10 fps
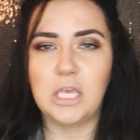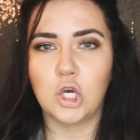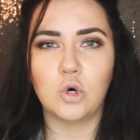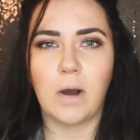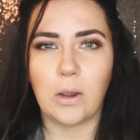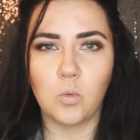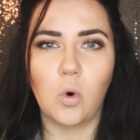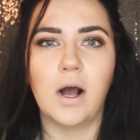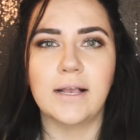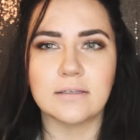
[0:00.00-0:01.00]
be who I
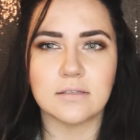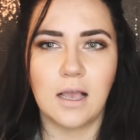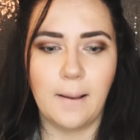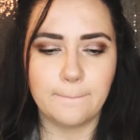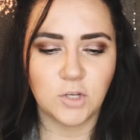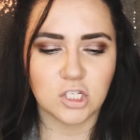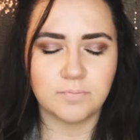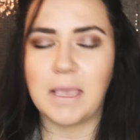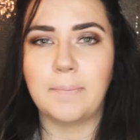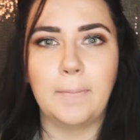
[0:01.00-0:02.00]
was, just
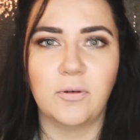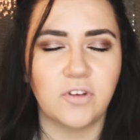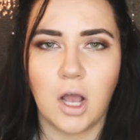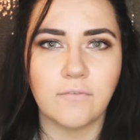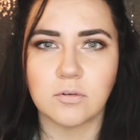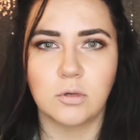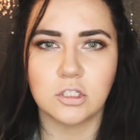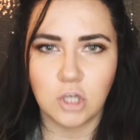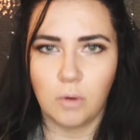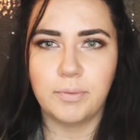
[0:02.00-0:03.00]
make people feel comfortable
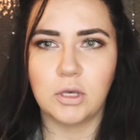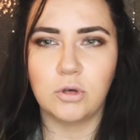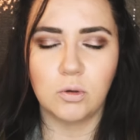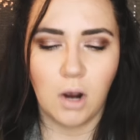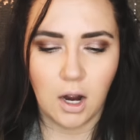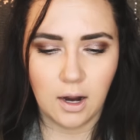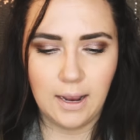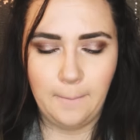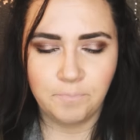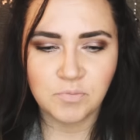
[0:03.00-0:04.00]
and don't be who you are.
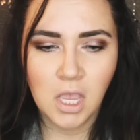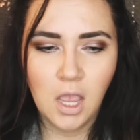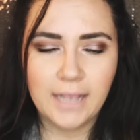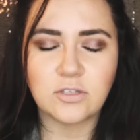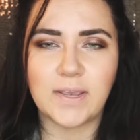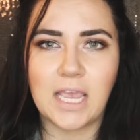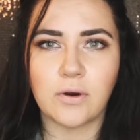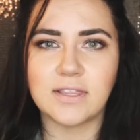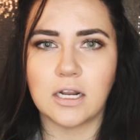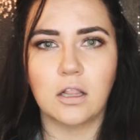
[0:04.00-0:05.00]
And so I
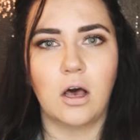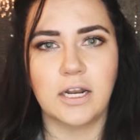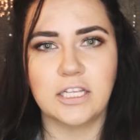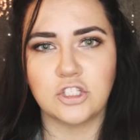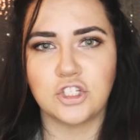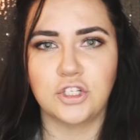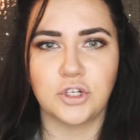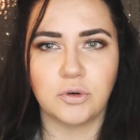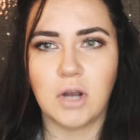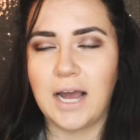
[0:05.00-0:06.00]
carried that a lot
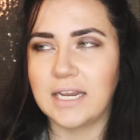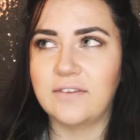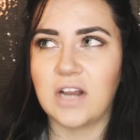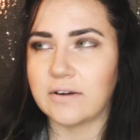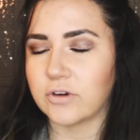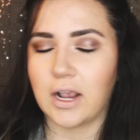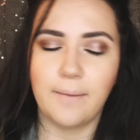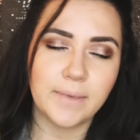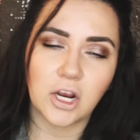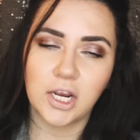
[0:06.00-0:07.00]
into God, even after I
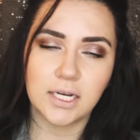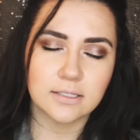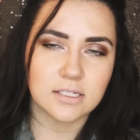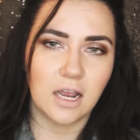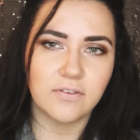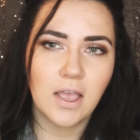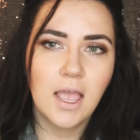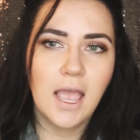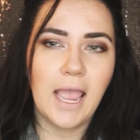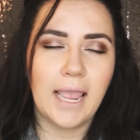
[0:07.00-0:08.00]
got married and stuff.
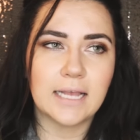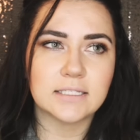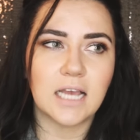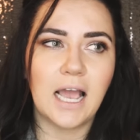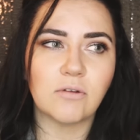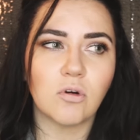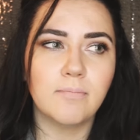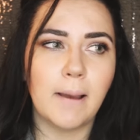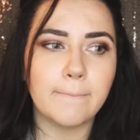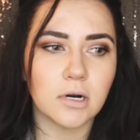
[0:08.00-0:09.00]
And I
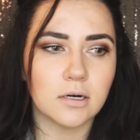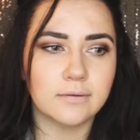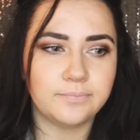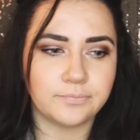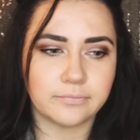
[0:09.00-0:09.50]
remember